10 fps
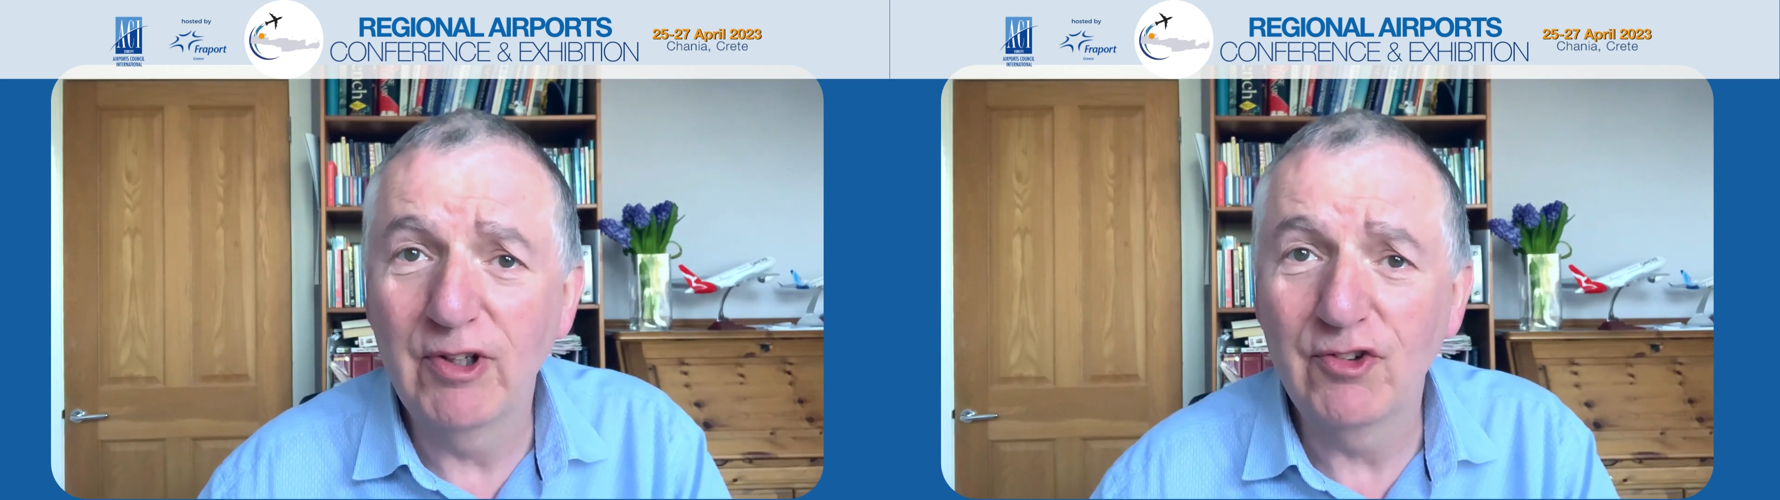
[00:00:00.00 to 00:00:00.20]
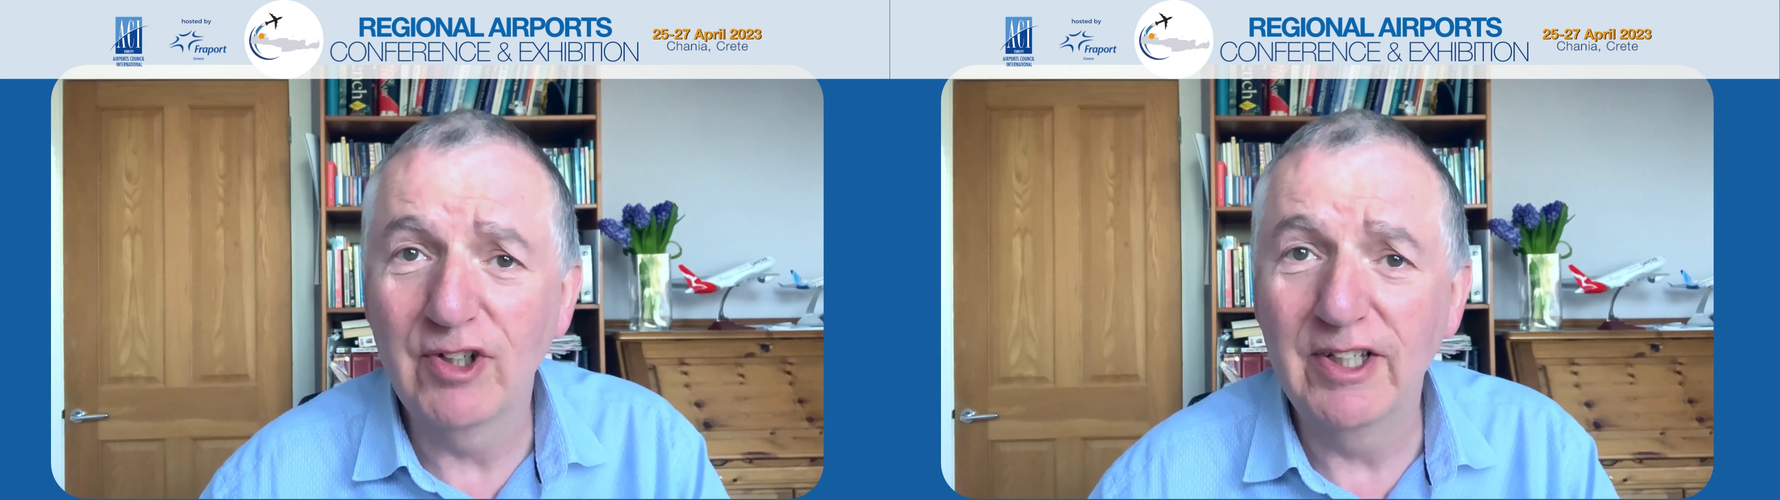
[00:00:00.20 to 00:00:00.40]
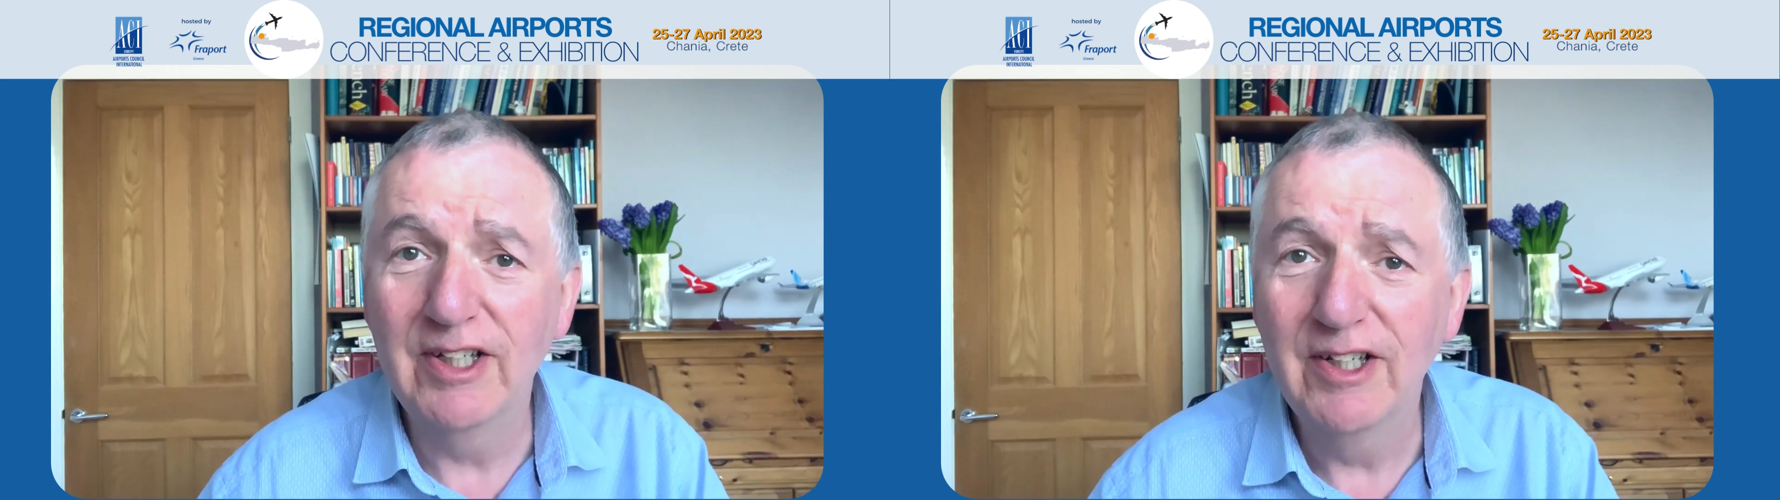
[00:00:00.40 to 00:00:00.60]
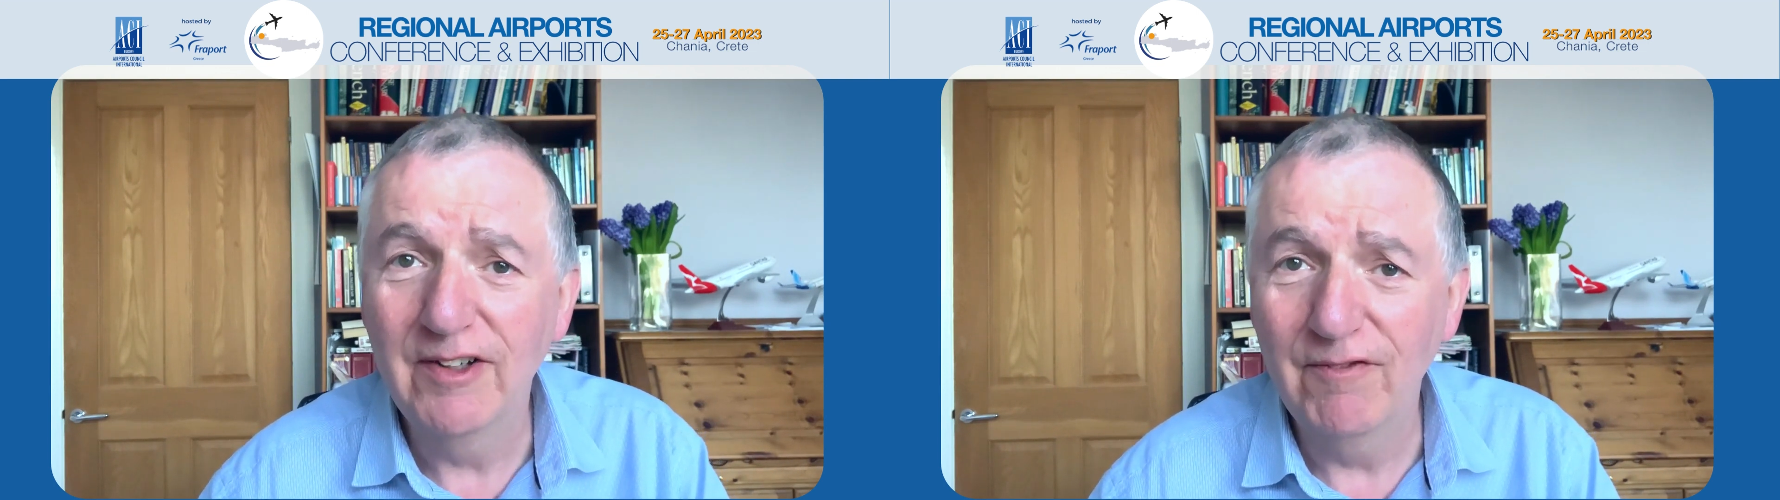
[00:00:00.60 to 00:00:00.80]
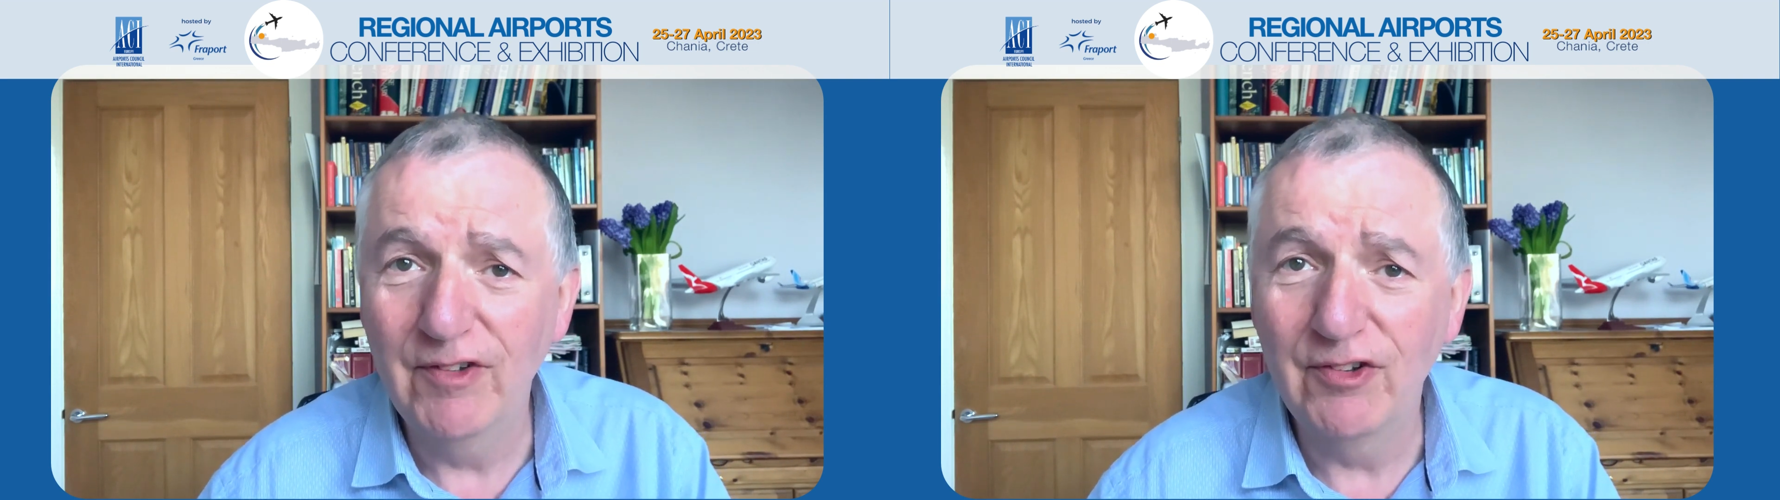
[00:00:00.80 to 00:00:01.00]
actually
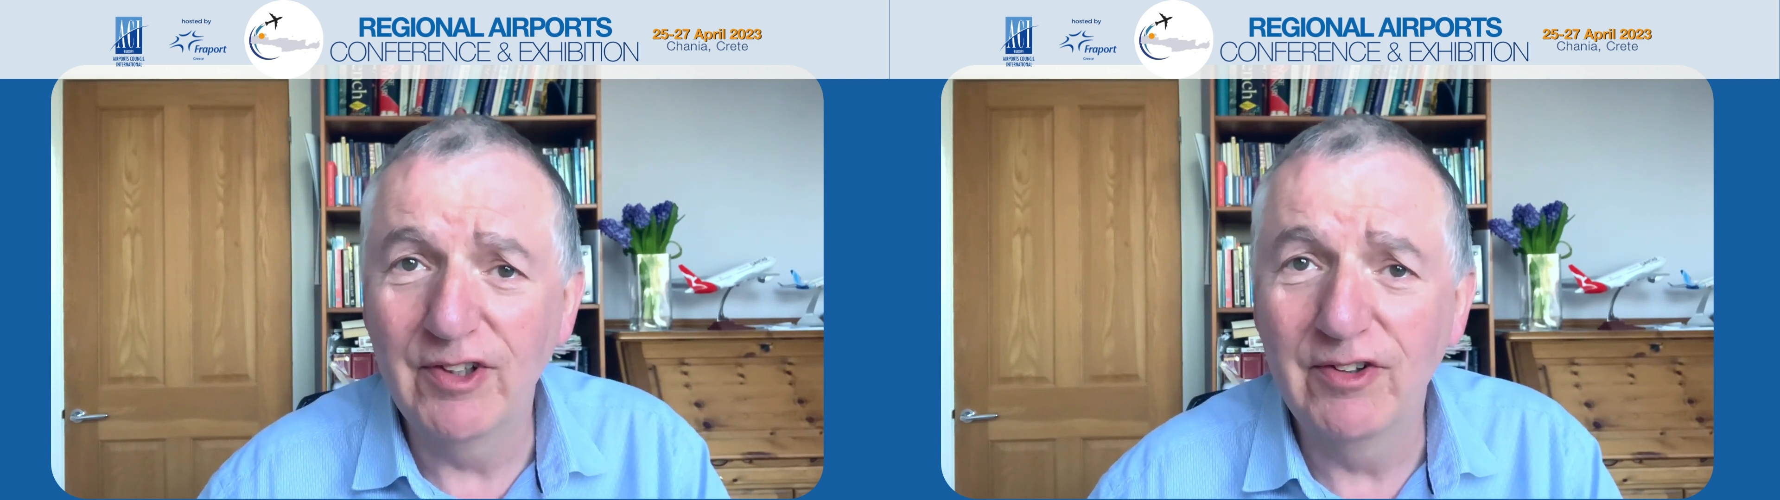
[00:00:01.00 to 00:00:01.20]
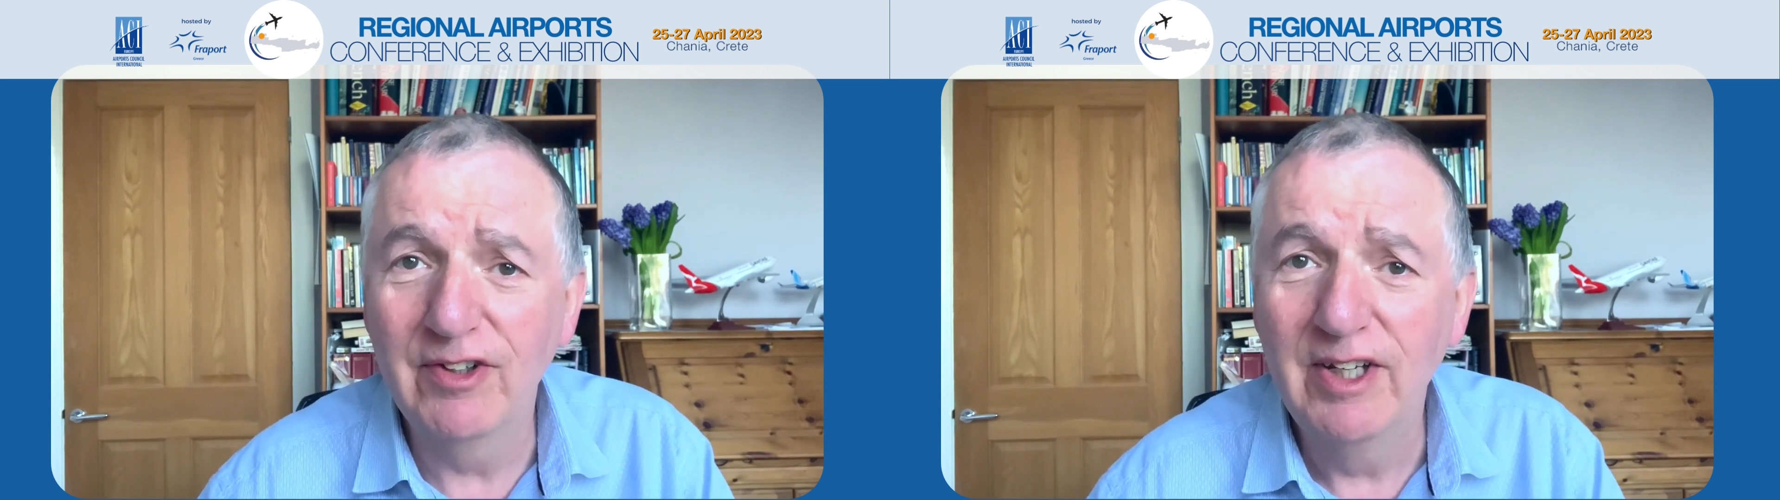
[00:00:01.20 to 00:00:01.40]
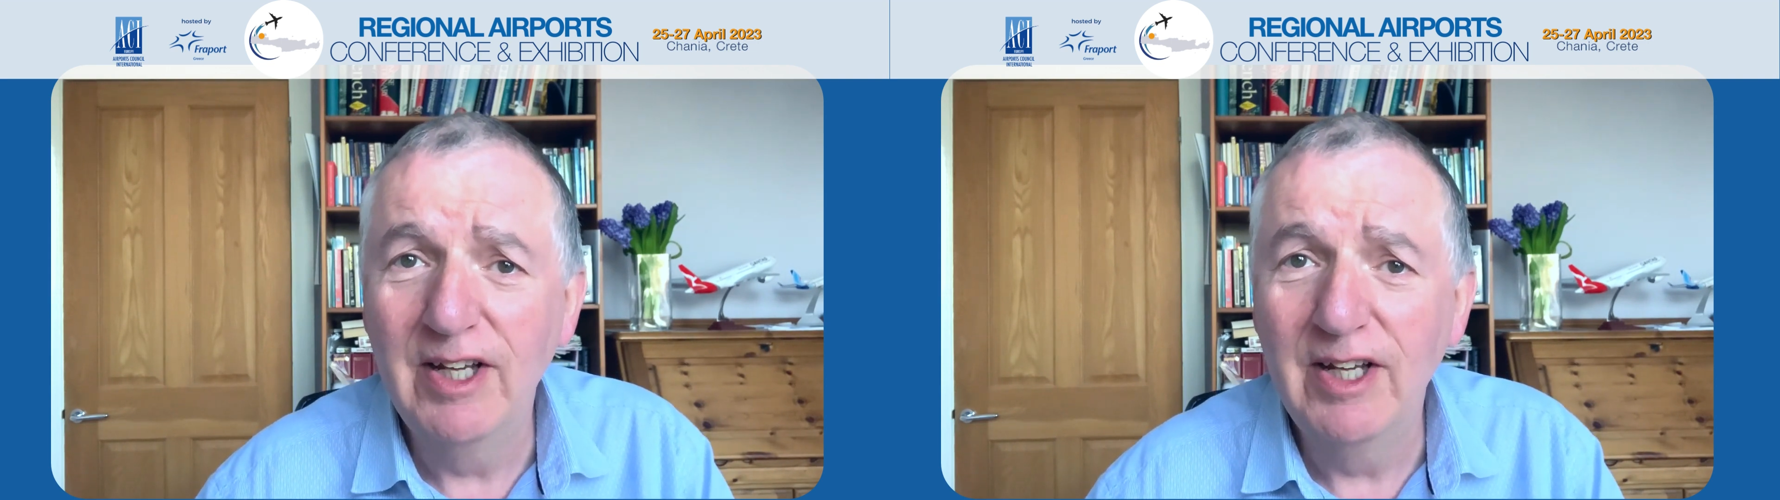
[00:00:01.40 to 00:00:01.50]
visit.